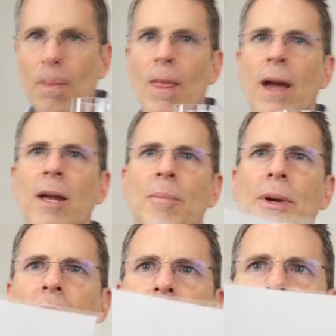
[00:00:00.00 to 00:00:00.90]
and
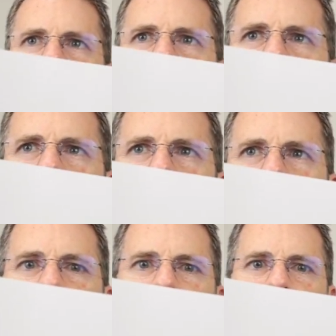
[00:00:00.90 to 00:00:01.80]
pick
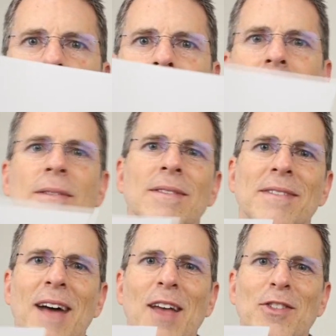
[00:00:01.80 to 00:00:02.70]
B
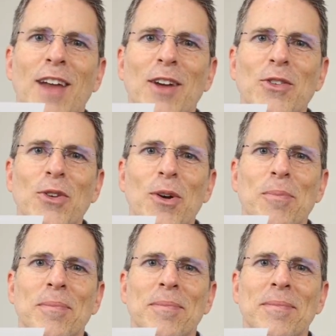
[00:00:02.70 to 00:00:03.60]
as Stagg Junior.
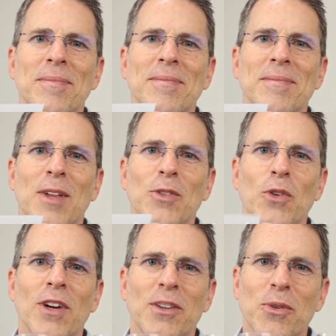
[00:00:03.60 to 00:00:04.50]
Let's go
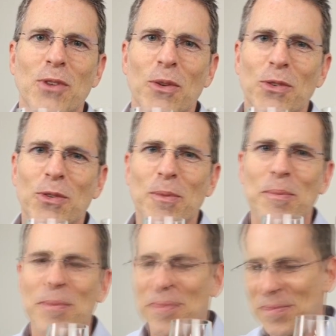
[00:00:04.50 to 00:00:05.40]
check the
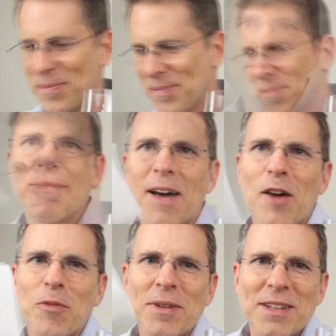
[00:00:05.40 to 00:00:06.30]
results.
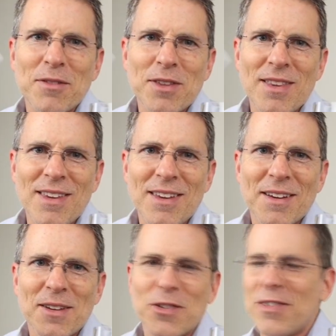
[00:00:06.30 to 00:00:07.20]
I've been given
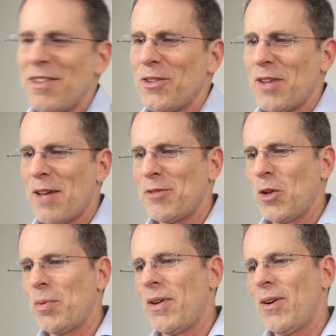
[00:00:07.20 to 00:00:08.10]
the sealed
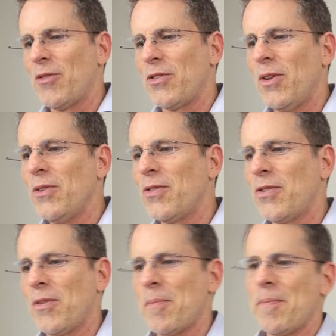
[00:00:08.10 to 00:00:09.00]
envelope here of
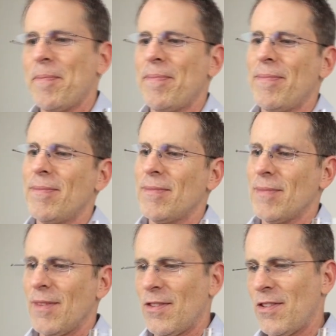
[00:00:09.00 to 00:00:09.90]
results.
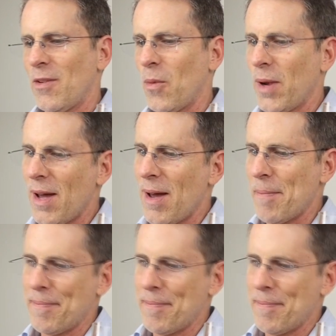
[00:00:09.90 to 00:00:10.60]
Let's see what we got.